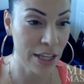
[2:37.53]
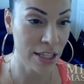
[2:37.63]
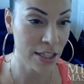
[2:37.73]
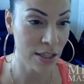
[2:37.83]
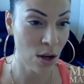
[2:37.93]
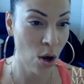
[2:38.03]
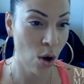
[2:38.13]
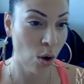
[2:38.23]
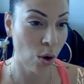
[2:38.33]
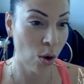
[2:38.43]
Fees
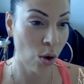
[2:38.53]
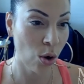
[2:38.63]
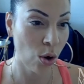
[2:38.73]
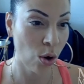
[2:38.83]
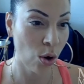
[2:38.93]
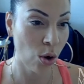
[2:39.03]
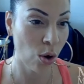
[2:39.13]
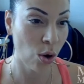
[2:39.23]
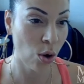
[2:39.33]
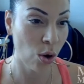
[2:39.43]
Hooks.
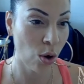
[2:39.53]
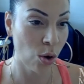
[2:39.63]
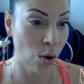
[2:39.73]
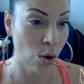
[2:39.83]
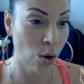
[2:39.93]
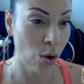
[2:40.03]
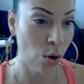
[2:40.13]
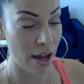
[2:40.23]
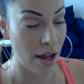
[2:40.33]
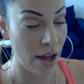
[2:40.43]

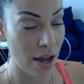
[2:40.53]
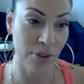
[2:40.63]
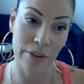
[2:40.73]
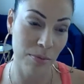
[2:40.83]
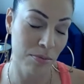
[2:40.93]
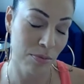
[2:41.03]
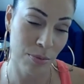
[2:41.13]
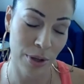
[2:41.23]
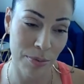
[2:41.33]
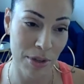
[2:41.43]
And I'm sorry if
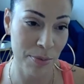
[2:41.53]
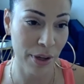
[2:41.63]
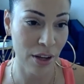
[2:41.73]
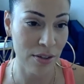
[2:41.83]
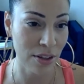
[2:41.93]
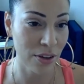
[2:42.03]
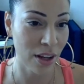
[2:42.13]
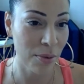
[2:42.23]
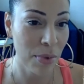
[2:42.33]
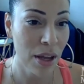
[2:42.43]
I'm
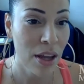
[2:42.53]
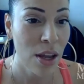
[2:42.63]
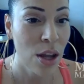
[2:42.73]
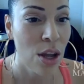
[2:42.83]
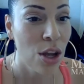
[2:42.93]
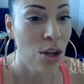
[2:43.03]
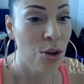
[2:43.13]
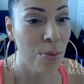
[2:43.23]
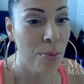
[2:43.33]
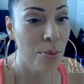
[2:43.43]
mispronouncing your name.
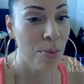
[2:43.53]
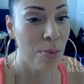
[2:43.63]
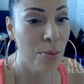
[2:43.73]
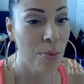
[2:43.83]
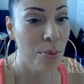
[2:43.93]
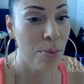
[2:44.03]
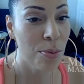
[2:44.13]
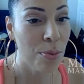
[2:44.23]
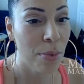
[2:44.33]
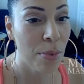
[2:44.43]
Your
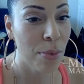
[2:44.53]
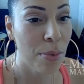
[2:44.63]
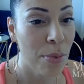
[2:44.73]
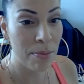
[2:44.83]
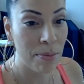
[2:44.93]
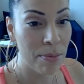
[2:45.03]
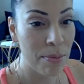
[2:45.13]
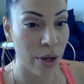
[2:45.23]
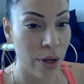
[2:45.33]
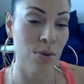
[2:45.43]
three main
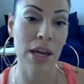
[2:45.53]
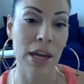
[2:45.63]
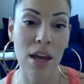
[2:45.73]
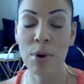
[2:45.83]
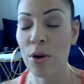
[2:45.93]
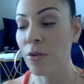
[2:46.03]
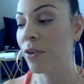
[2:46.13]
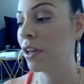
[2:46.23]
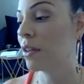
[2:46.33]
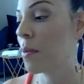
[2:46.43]
tricks to make a
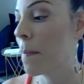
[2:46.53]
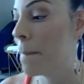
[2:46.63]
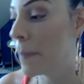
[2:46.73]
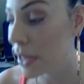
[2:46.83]
perfect